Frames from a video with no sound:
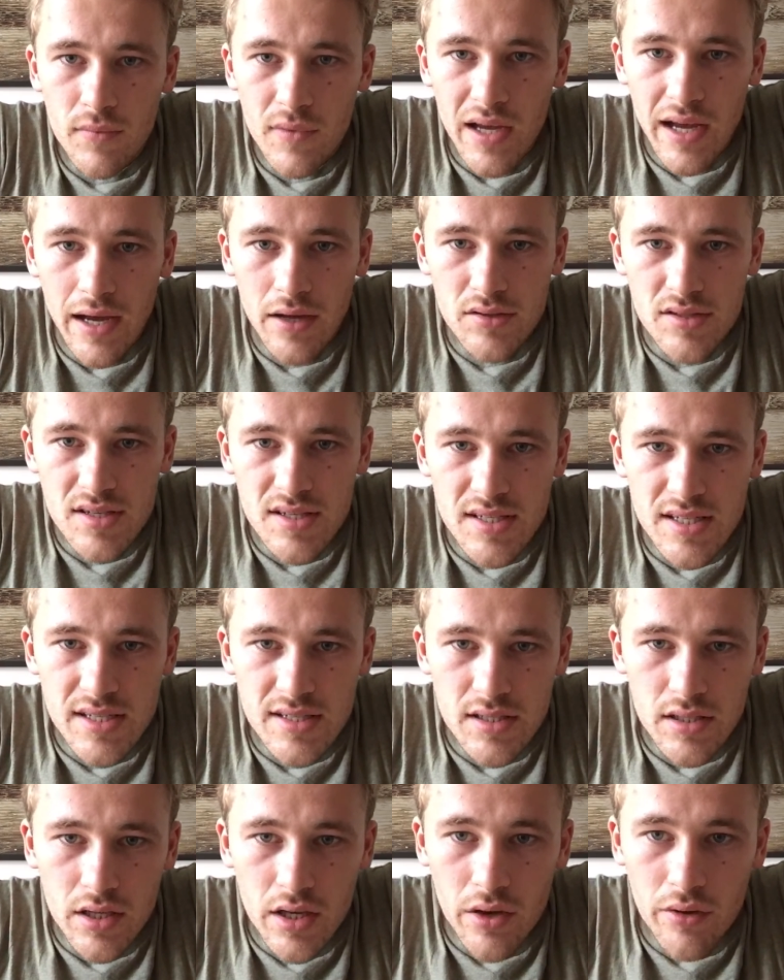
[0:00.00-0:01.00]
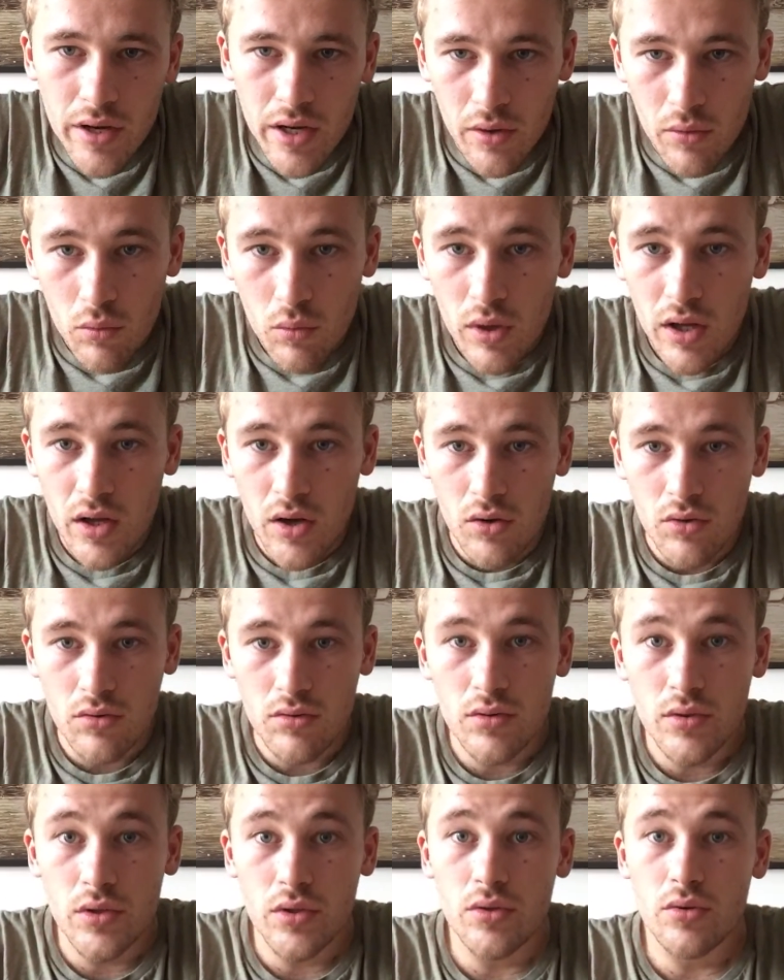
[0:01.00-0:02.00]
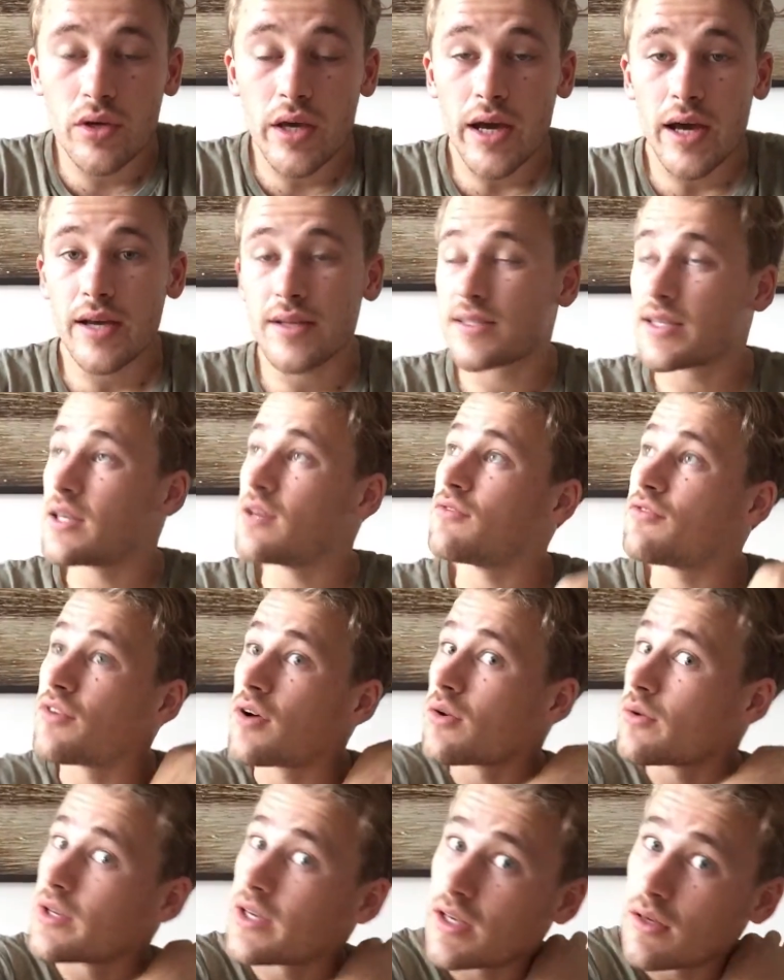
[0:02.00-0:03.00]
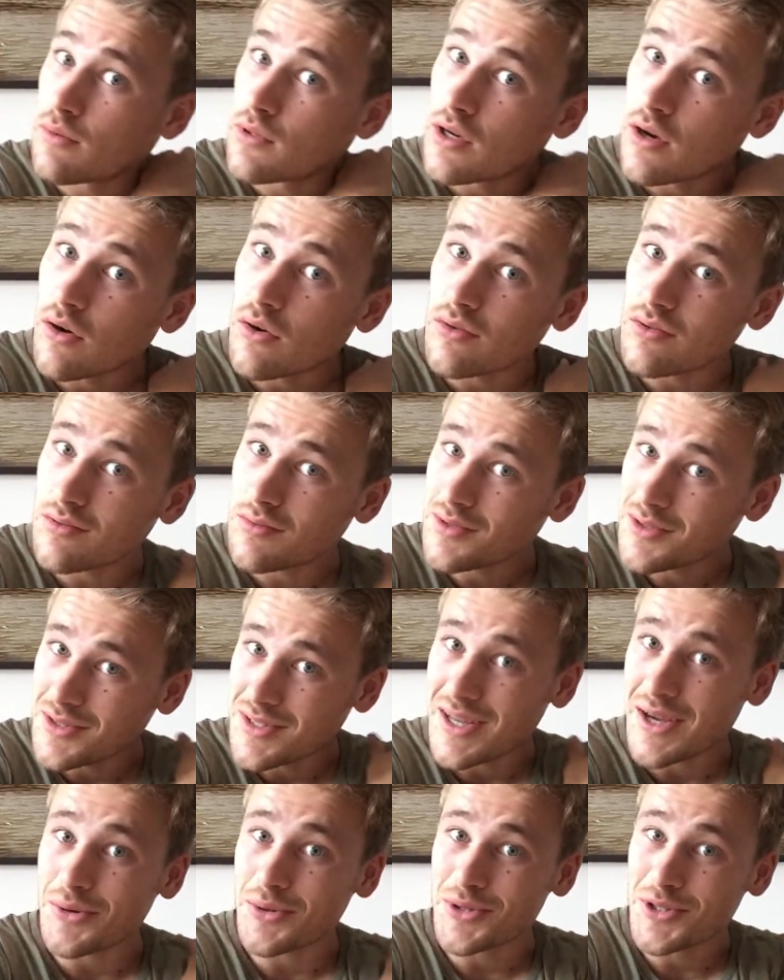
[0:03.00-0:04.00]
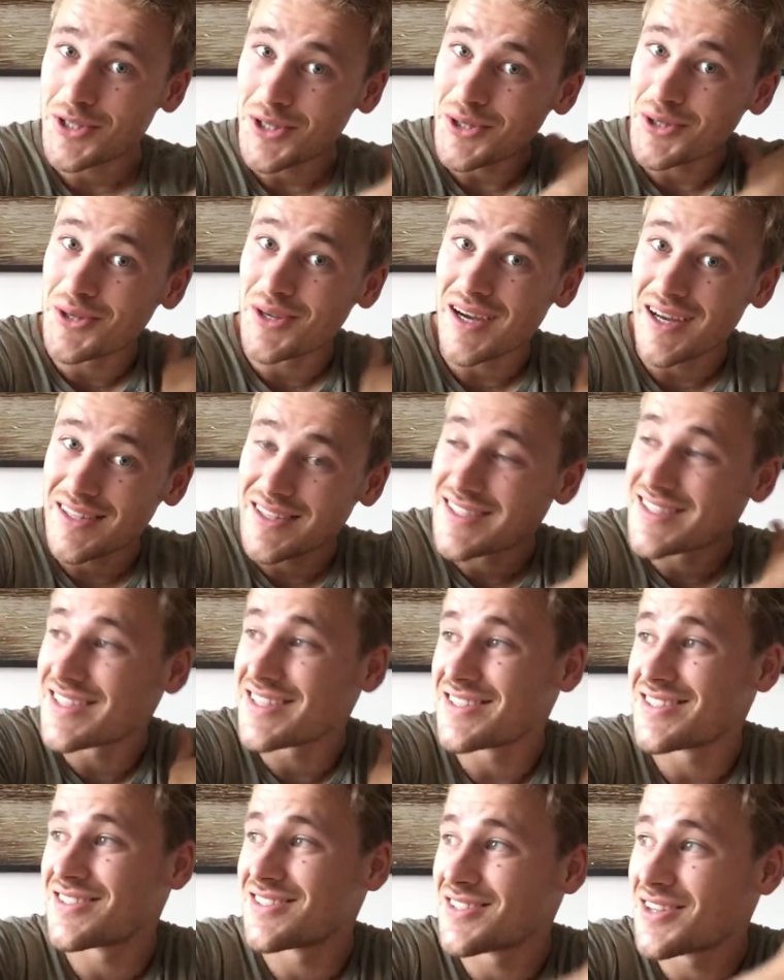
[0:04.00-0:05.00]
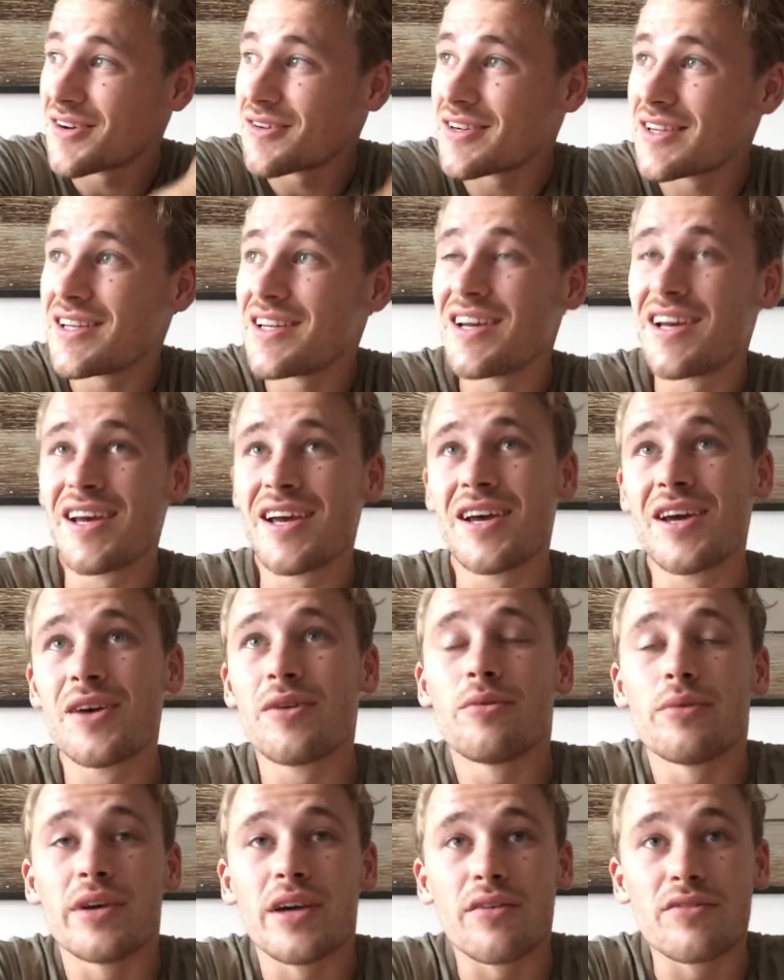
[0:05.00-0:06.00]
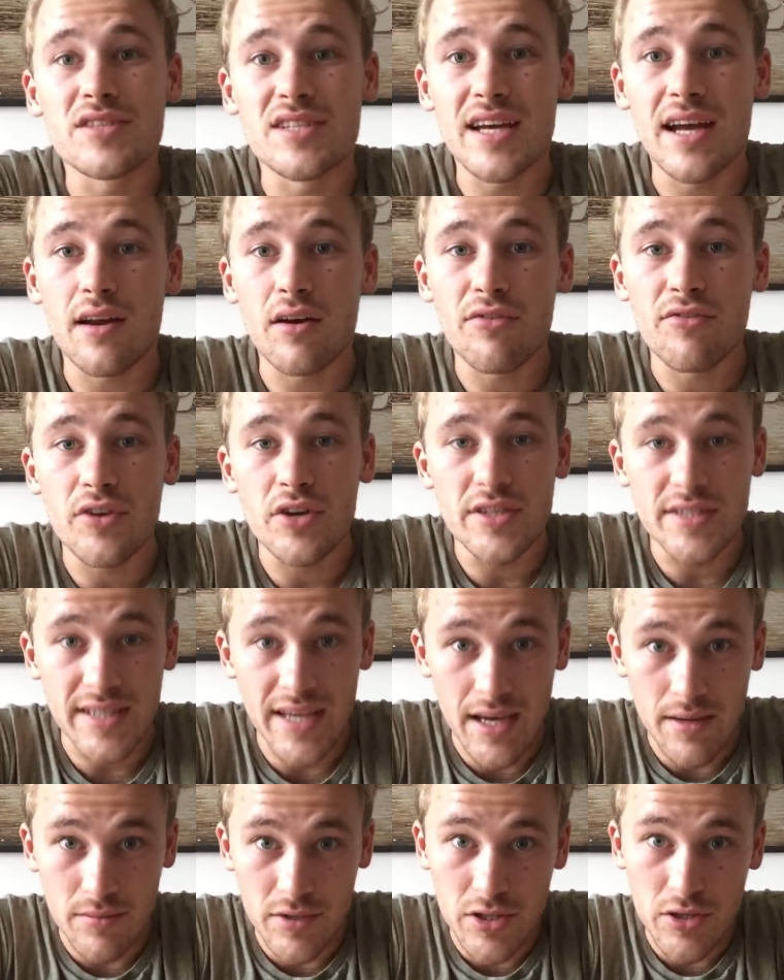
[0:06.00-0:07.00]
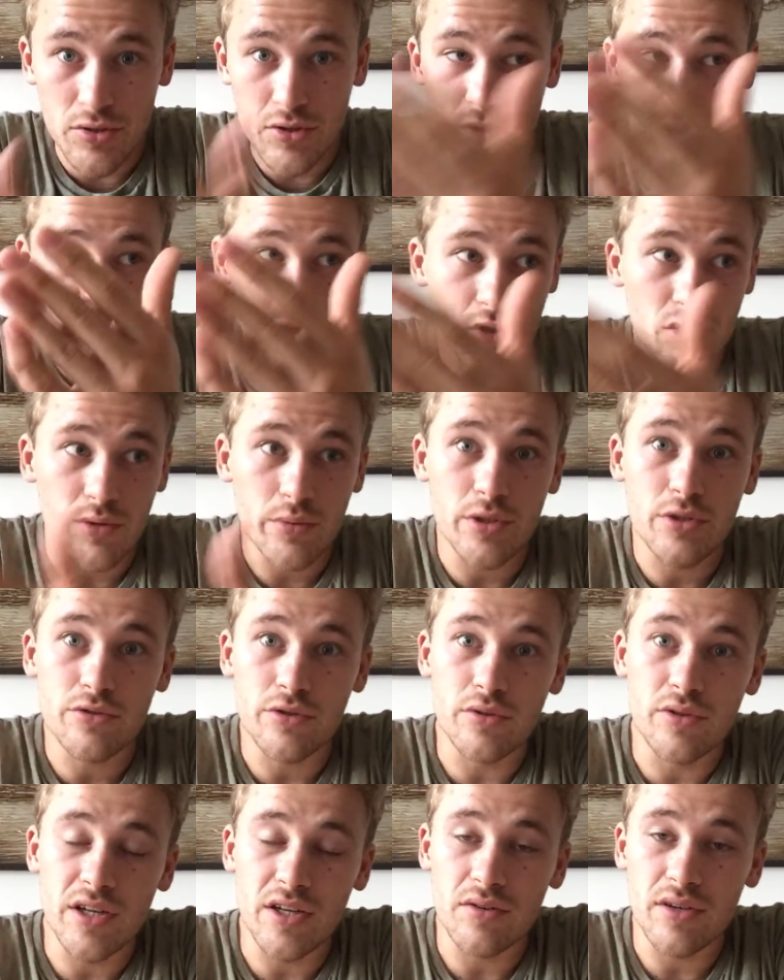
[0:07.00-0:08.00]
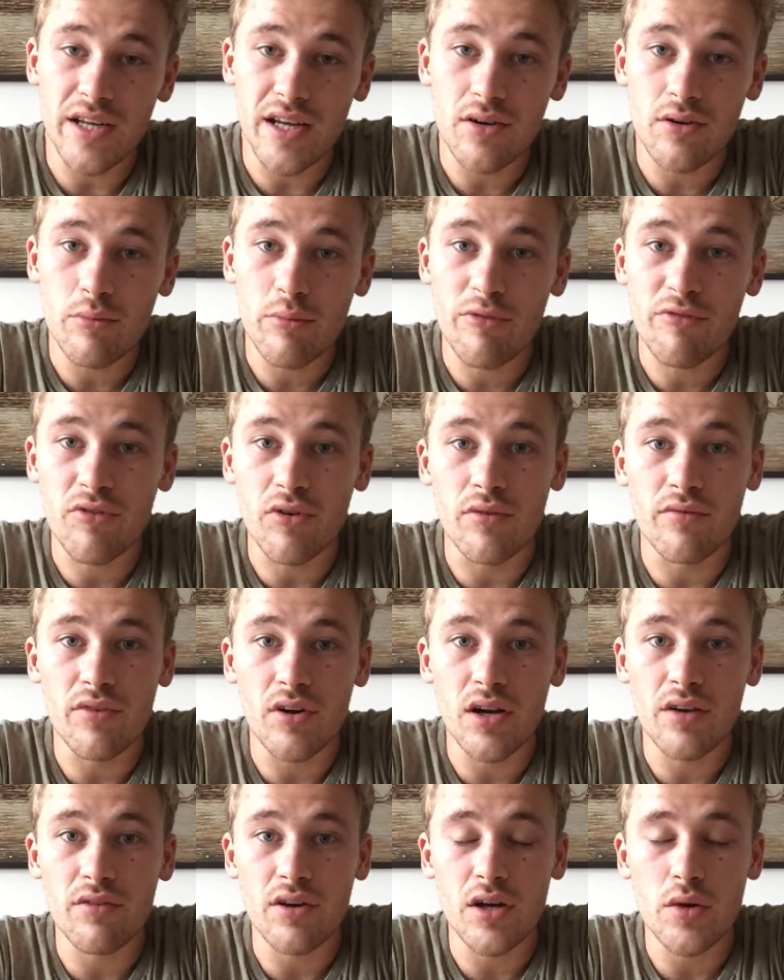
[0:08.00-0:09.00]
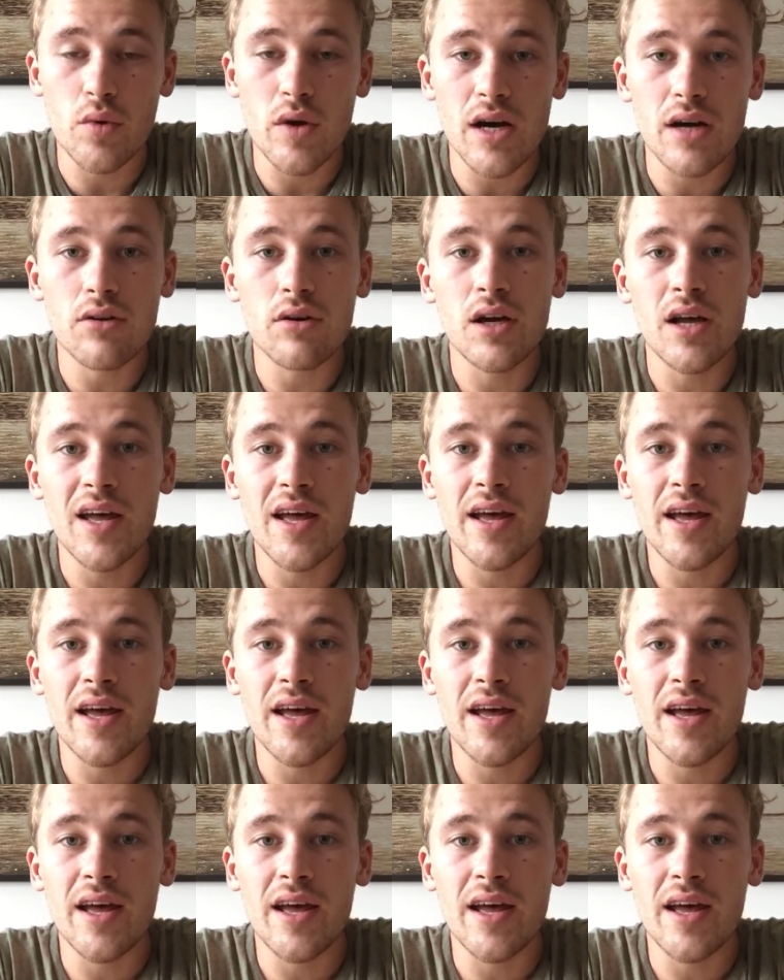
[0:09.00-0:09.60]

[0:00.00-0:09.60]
How's the season going? Well, you guys keep following Keeping Goals because that will show you how the season is going. We obviously had our first game that you saw that we drew 0-0 and performed very, very well.